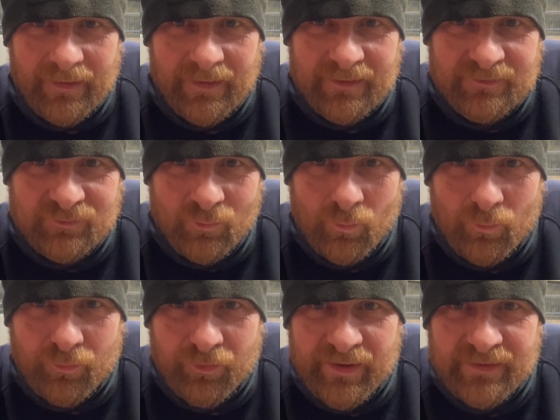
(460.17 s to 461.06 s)
it's
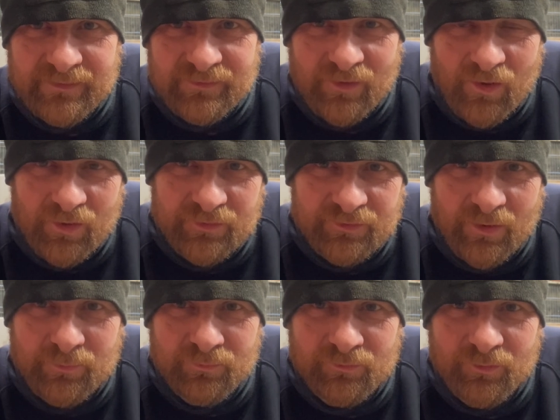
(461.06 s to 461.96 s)
all things that I
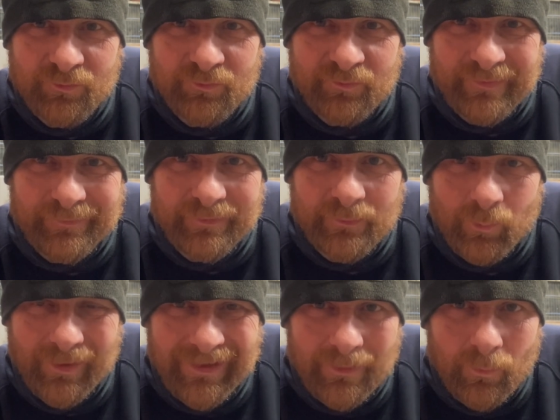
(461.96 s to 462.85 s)
don't do very
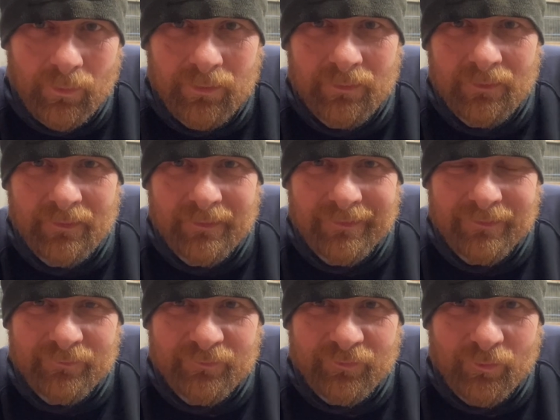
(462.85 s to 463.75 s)
well,
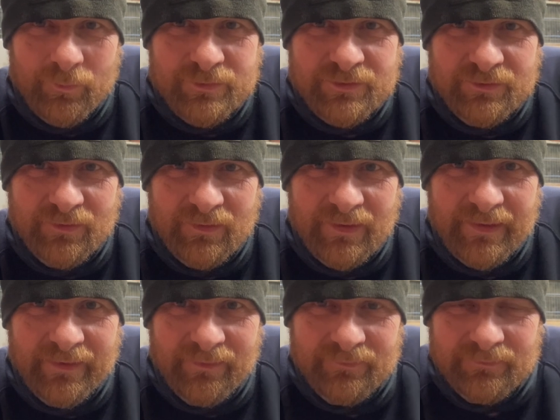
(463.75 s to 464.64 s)

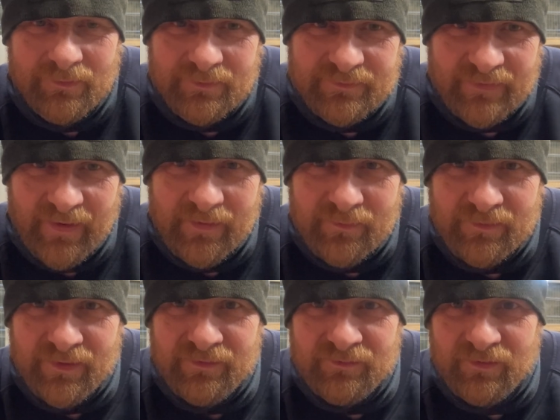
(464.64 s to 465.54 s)
unfortunately. I take
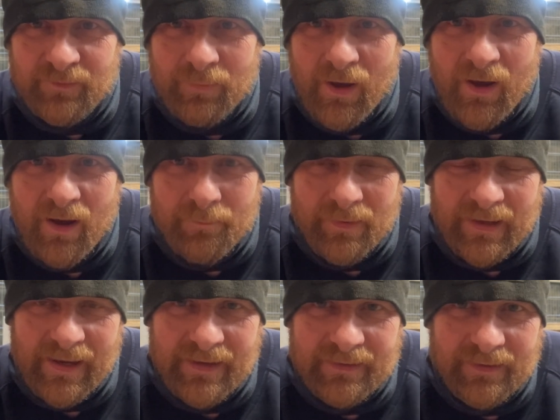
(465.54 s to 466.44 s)
things apart
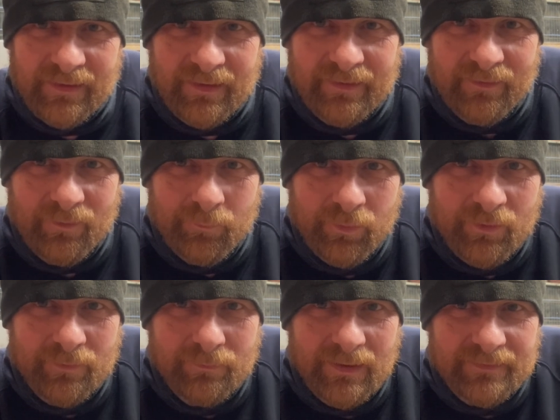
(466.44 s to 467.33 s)
mechanically, I put
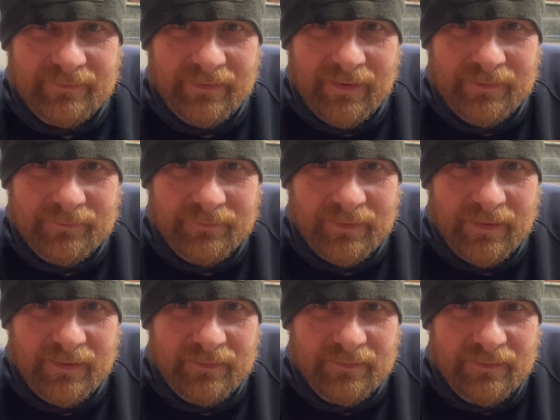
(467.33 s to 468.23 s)
them back together
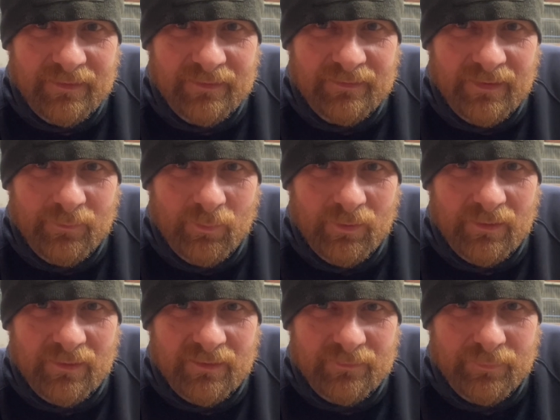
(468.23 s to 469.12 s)
again, and they
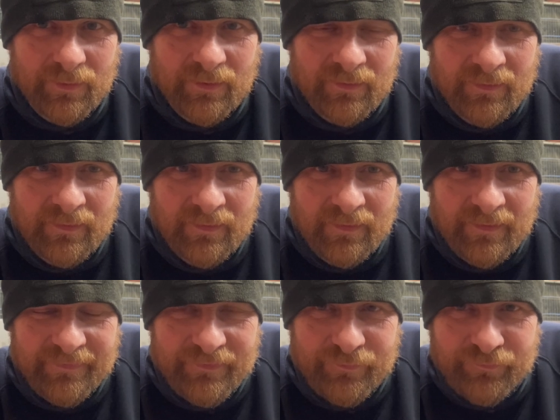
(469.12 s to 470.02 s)
work, but
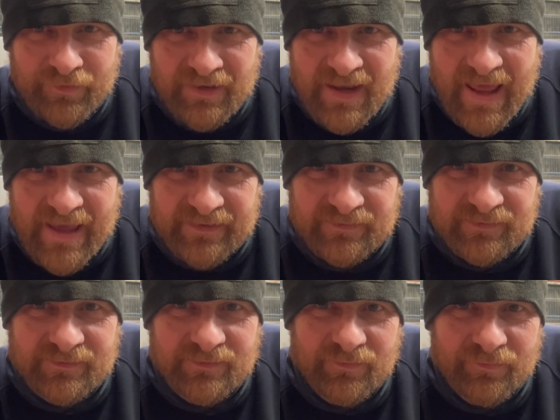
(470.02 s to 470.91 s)
the
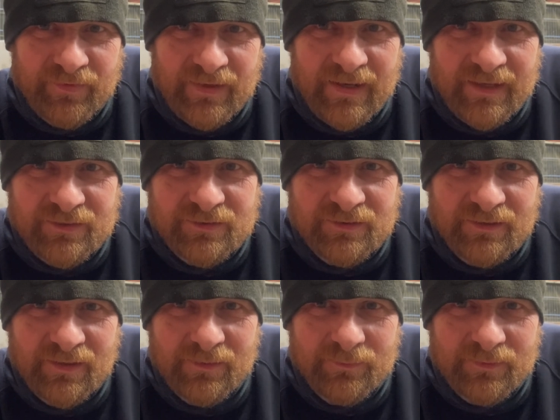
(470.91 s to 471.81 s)
finesse, the finish, you
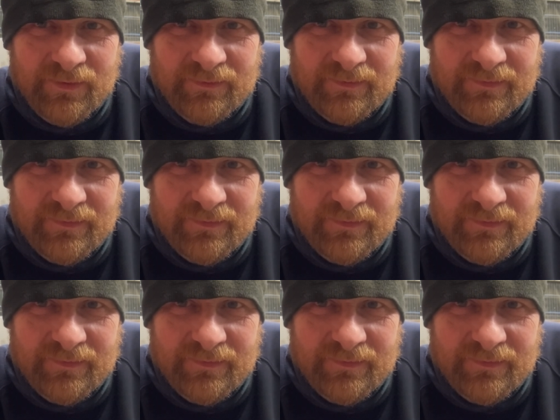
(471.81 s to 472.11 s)
know, the